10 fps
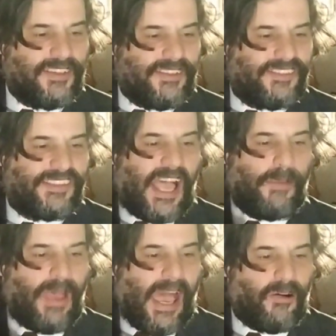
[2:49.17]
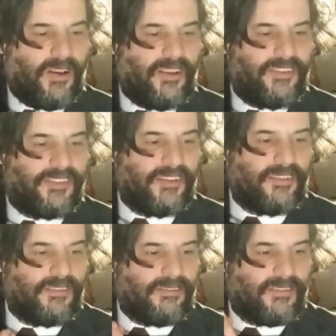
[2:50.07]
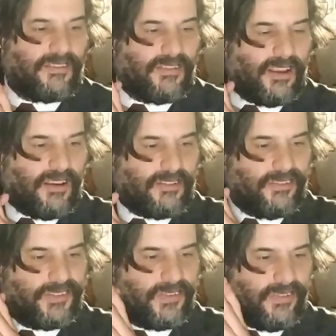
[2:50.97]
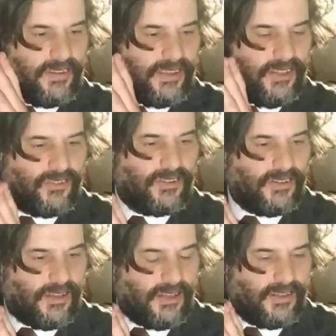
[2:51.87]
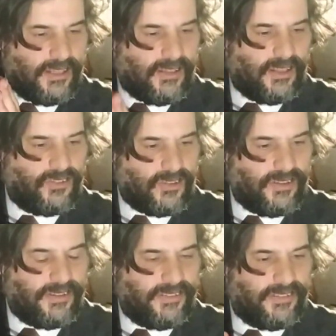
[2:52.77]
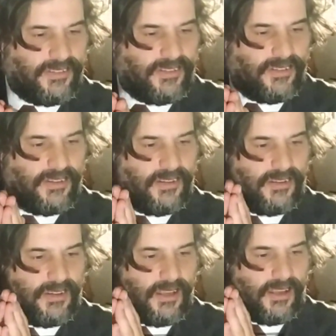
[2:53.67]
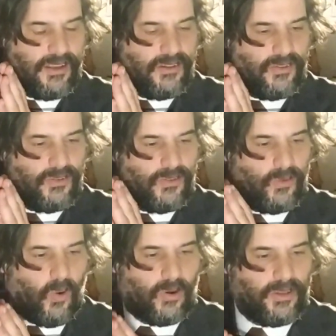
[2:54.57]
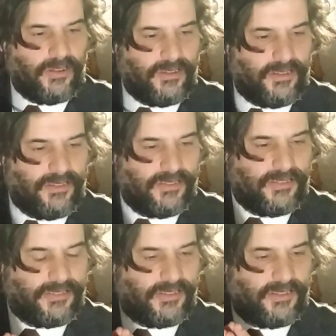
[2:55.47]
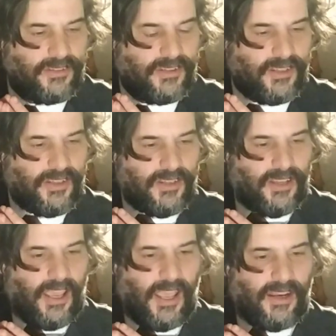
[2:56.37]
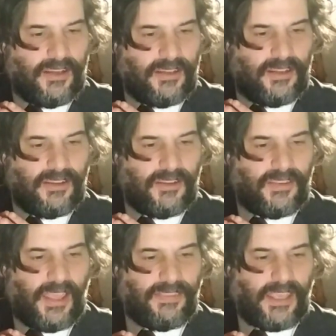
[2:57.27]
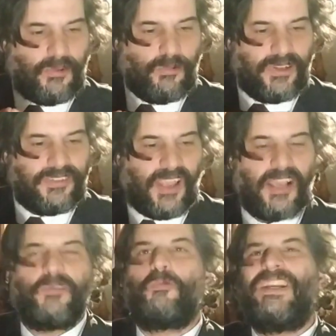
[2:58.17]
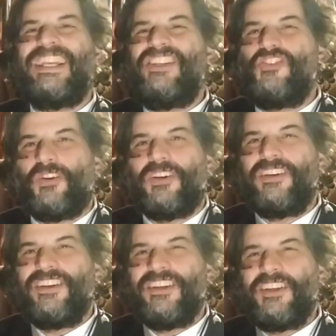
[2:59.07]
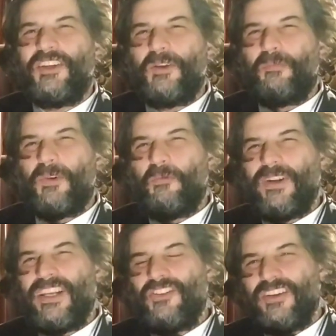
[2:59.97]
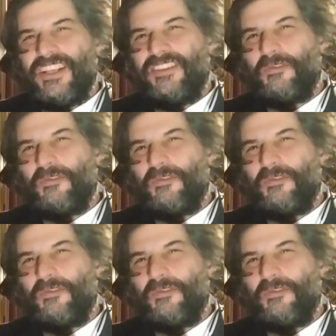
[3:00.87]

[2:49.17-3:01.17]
Sam Harris and Christopher Hitchens and Dawkins, and that they criticize religion. But religion is